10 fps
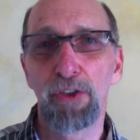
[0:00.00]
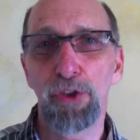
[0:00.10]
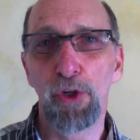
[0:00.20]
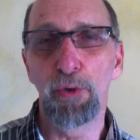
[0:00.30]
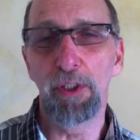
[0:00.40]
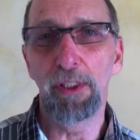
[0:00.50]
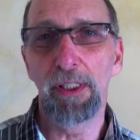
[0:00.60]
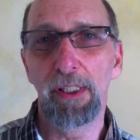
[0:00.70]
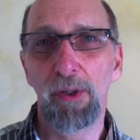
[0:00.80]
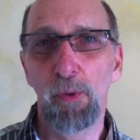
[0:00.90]
So
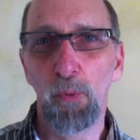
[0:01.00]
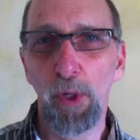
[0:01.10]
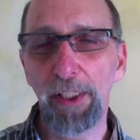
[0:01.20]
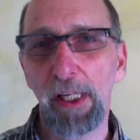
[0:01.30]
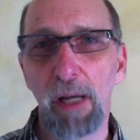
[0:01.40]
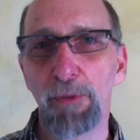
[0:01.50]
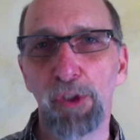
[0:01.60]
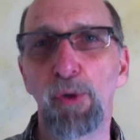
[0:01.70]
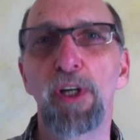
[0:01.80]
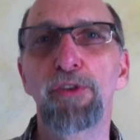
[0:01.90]
when it comes
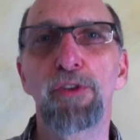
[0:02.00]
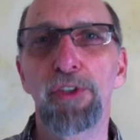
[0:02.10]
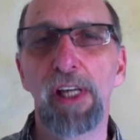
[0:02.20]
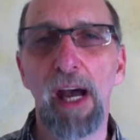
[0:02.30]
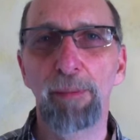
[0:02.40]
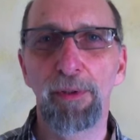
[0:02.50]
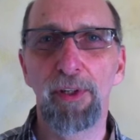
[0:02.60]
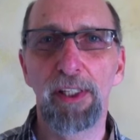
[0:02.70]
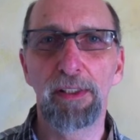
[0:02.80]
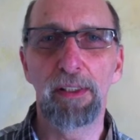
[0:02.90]
to questions of
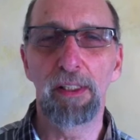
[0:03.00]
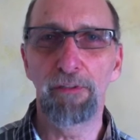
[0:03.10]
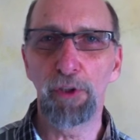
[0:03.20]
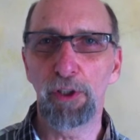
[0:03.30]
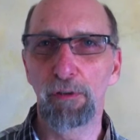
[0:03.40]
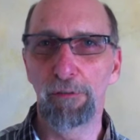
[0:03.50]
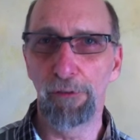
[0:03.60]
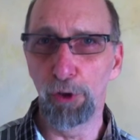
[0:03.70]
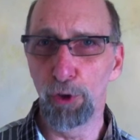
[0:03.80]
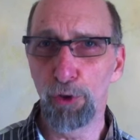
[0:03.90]
copyright, if you're
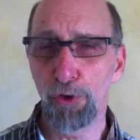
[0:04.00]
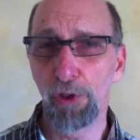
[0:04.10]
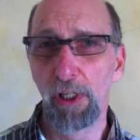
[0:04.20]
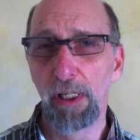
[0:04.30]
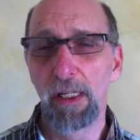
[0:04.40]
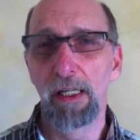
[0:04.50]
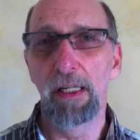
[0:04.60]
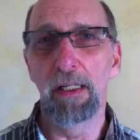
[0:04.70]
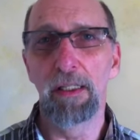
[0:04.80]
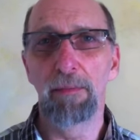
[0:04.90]
confused,
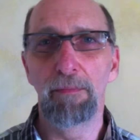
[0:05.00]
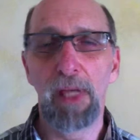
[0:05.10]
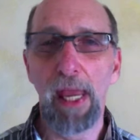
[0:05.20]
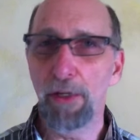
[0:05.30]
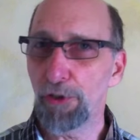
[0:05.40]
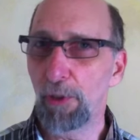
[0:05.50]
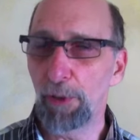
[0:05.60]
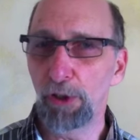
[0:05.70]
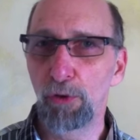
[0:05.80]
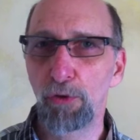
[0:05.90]
ask
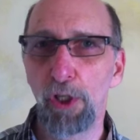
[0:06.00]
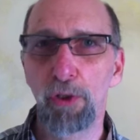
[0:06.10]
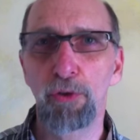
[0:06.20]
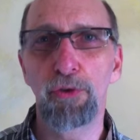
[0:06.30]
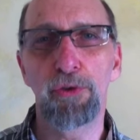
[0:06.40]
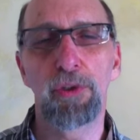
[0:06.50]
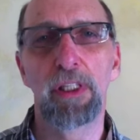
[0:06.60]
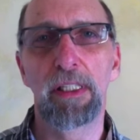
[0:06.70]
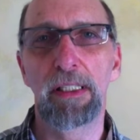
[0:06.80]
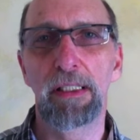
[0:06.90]
somebody who knows.
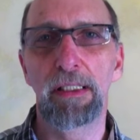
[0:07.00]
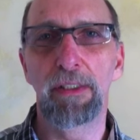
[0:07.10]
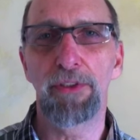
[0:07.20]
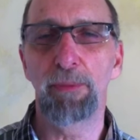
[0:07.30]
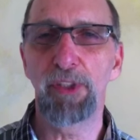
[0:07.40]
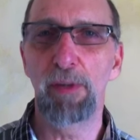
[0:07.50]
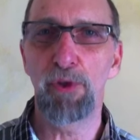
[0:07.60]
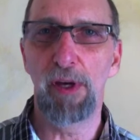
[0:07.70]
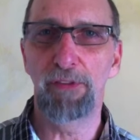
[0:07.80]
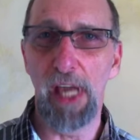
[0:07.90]

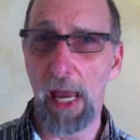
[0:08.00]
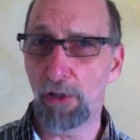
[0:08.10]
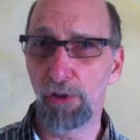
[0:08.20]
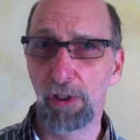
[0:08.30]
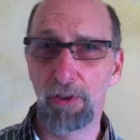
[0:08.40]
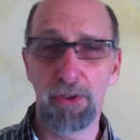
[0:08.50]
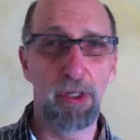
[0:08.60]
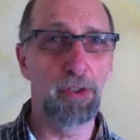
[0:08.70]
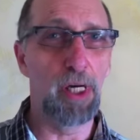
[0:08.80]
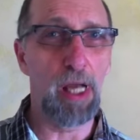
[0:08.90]
Sometimes you have to actually
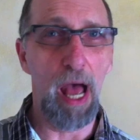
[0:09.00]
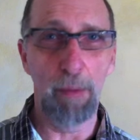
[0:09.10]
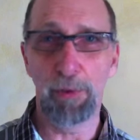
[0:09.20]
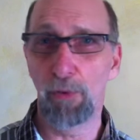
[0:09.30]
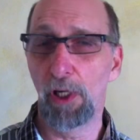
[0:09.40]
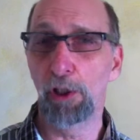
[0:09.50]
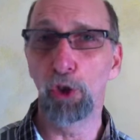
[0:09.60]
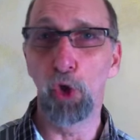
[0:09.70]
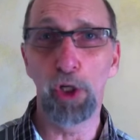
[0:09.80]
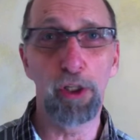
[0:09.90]
consult a copyright
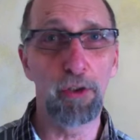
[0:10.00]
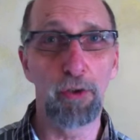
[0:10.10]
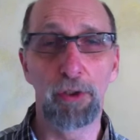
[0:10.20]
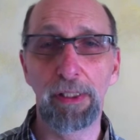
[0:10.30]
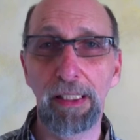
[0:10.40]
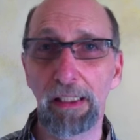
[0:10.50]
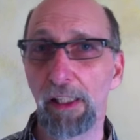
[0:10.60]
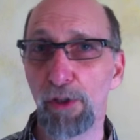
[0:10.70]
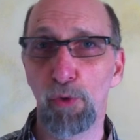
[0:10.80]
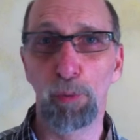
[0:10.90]
lawyer or an
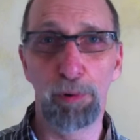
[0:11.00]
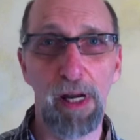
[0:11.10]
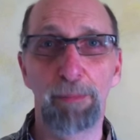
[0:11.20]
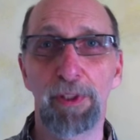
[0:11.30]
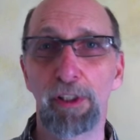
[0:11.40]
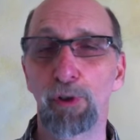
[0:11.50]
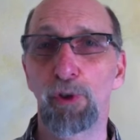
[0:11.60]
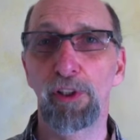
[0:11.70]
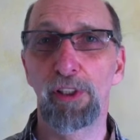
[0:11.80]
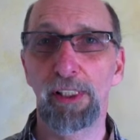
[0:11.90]
intellectual property
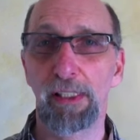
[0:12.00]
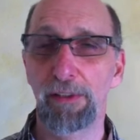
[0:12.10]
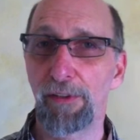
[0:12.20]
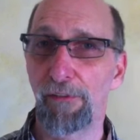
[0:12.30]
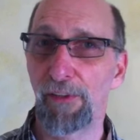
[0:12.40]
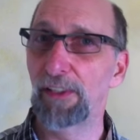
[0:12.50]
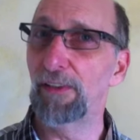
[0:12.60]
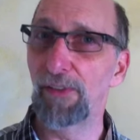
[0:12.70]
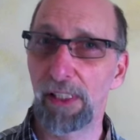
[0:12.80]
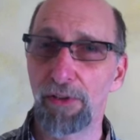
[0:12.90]
lawyer to get a
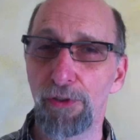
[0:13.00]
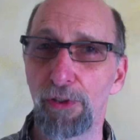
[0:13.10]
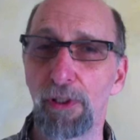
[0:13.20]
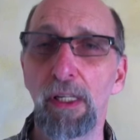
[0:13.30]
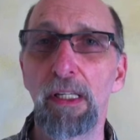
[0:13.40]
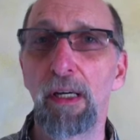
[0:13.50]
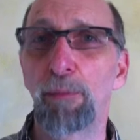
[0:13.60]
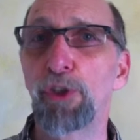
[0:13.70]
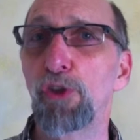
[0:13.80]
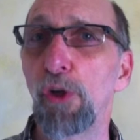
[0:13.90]
definitive answer.
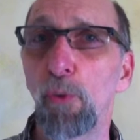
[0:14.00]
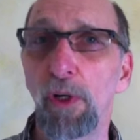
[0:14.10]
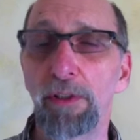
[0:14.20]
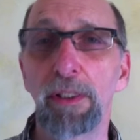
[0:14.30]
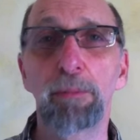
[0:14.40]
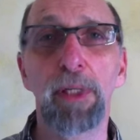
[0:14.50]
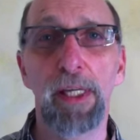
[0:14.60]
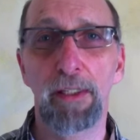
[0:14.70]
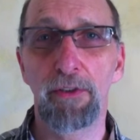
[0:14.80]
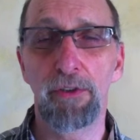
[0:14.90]
But you know what? It
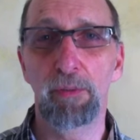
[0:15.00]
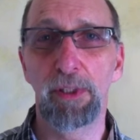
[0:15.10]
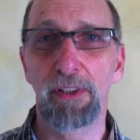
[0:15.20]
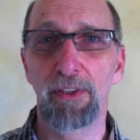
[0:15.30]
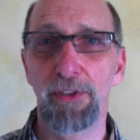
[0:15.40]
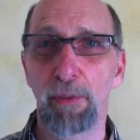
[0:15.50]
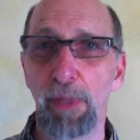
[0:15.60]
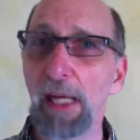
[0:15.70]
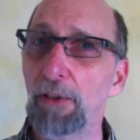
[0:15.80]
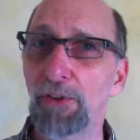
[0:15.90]
pays, because the
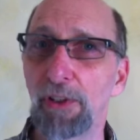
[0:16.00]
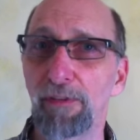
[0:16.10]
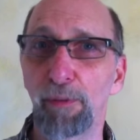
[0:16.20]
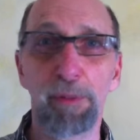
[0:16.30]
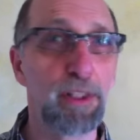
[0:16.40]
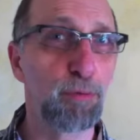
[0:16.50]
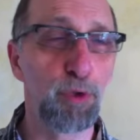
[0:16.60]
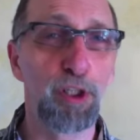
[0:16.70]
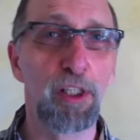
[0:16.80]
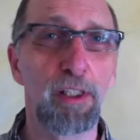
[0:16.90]
penalty for
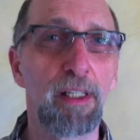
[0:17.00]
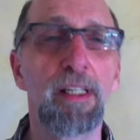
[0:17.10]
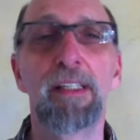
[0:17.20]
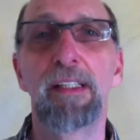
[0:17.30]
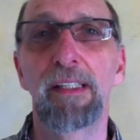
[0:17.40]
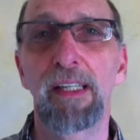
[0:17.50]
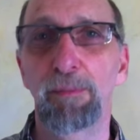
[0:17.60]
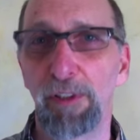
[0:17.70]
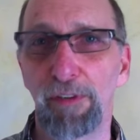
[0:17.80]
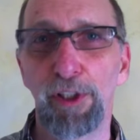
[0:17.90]
being wrong
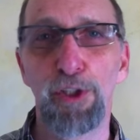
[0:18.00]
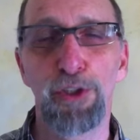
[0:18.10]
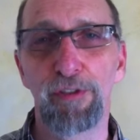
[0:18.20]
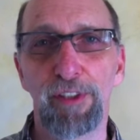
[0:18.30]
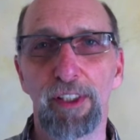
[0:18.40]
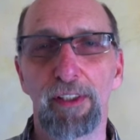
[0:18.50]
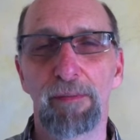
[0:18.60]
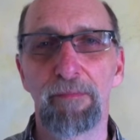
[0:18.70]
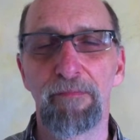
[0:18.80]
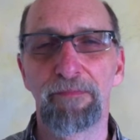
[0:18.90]
can be very severe.
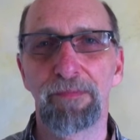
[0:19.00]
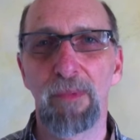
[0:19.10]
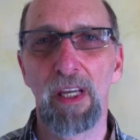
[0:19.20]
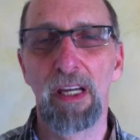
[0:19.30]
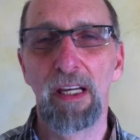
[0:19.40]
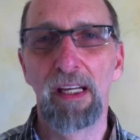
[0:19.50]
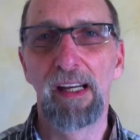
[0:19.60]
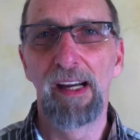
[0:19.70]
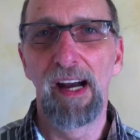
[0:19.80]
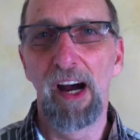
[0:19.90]

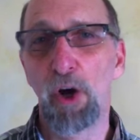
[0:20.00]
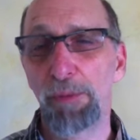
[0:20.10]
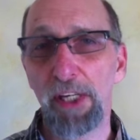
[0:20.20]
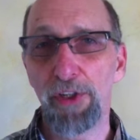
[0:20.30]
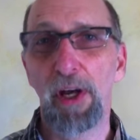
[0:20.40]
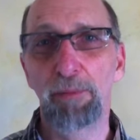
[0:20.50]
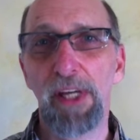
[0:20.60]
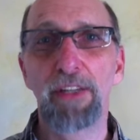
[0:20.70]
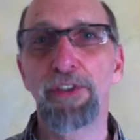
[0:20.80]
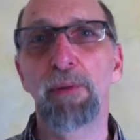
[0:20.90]
I hope that's
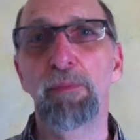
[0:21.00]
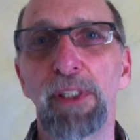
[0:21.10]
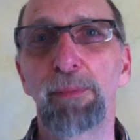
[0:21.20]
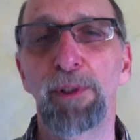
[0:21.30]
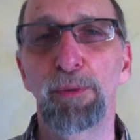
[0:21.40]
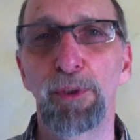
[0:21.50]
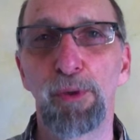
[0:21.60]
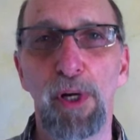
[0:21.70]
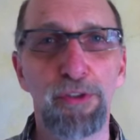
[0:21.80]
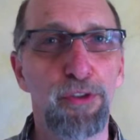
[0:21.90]
helped out people
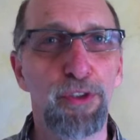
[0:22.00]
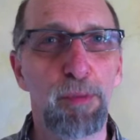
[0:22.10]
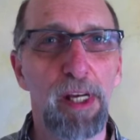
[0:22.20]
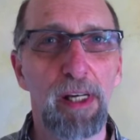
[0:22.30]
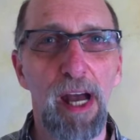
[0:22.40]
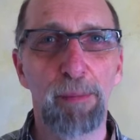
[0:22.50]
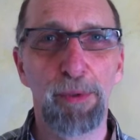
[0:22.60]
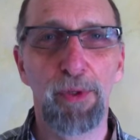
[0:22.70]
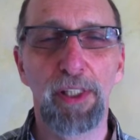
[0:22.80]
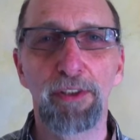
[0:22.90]
with questions about
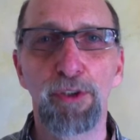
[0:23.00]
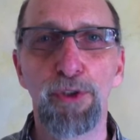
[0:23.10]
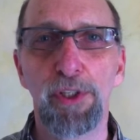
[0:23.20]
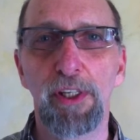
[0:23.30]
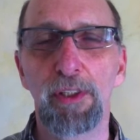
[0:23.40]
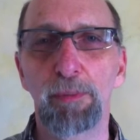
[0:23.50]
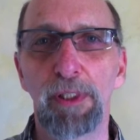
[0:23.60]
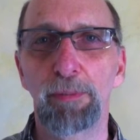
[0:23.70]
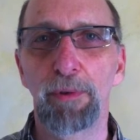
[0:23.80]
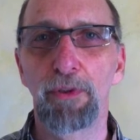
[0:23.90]
copyright and using other
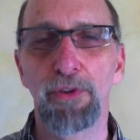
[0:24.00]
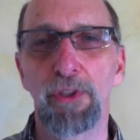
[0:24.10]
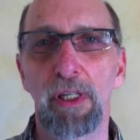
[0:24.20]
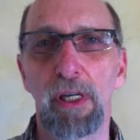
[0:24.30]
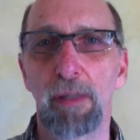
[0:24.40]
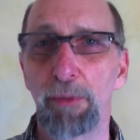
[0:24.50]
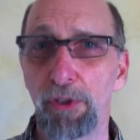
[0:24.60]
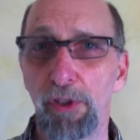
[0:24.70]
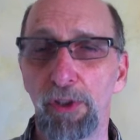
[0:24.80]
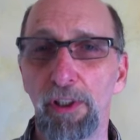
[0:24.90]
people's
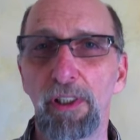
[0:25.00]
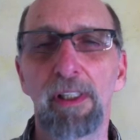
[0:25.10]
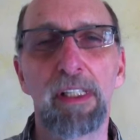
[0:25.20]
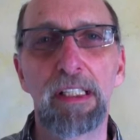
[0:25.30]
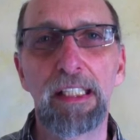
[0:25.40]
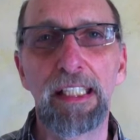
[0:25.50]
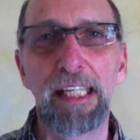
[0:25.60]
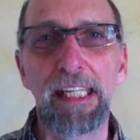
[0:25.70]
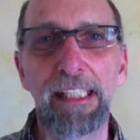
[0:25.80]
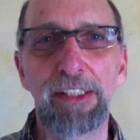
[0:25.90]
material.
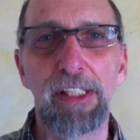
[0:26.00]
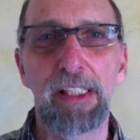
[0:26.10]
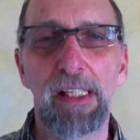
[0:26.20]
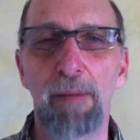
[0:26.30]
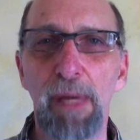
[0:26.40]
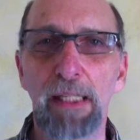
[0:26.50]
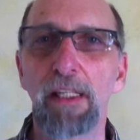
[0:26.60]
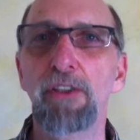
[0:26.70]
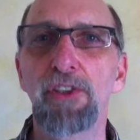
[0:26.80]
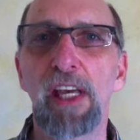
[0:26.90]
And come back
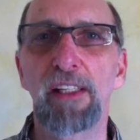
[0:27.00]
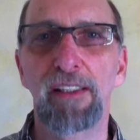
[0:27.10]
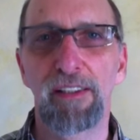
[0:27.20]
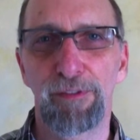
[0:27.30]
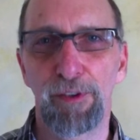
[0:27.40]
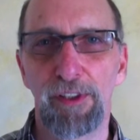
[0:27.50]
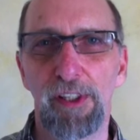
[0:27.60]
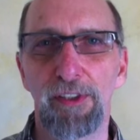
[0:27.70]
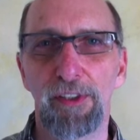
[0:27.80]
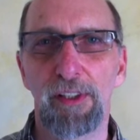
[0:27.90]
next Saturday for
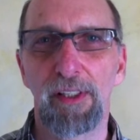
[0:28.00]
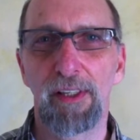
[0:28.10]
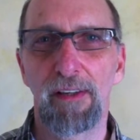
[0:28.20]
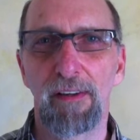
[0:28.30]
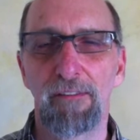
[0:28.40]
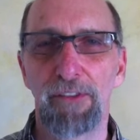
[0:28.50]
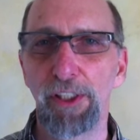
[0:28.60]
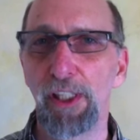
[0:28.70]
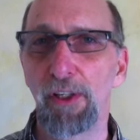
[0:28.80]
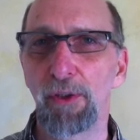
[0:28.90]
another
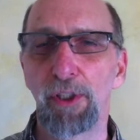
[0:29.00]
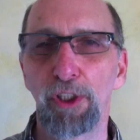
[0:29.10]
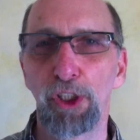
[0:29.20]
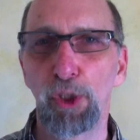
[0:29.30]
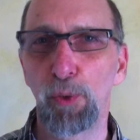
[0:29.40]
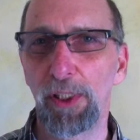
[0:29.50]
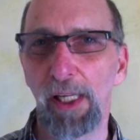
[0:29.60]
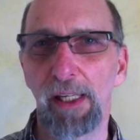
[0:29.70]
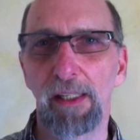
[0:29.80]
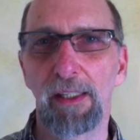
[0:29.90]
video
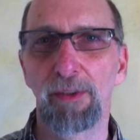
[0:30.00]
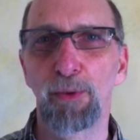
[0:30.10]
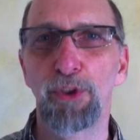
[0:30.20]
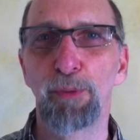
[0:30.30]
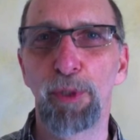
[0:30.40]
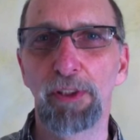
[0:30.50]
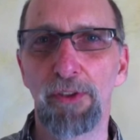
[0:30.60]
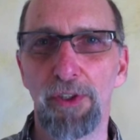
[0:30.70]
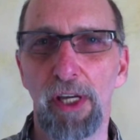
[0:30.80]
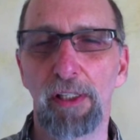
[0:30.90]
Q&A with the book
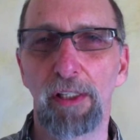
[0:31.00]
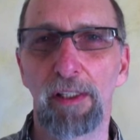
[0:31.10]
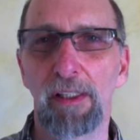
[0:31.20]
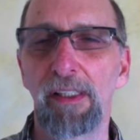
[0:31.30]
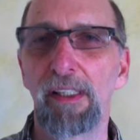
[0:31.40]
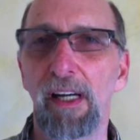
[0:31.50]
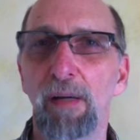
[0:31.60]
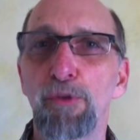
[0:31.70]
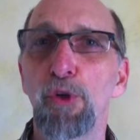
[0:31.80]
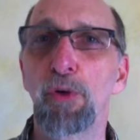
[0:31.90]
designer.
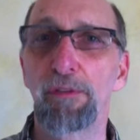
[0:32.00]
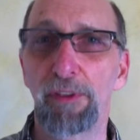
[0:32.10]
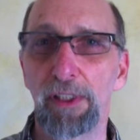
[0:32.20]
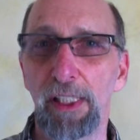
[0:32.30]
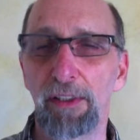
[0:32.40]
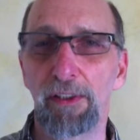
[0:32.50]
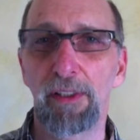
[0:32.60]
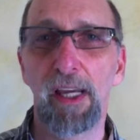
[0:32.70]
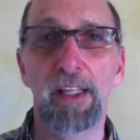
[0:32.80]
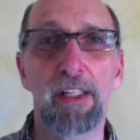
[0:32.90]
I'm Joel
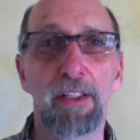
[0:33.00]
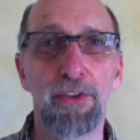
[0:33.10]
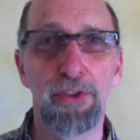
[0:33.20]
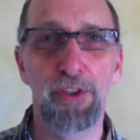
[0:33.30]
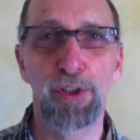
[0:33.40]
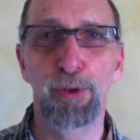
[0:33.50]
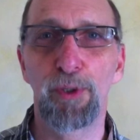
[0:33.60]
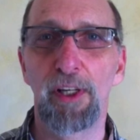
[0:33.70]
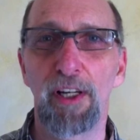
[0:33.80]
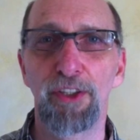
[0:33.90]
Friedlander, and I'll see
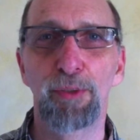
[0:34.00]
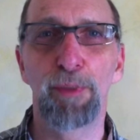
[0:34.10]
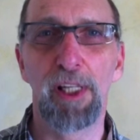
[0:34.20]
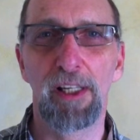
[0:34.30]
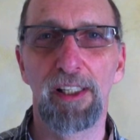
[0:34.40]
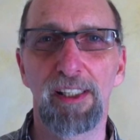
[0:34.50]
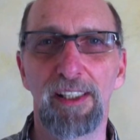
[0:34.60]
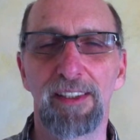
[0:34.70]
you on the blog.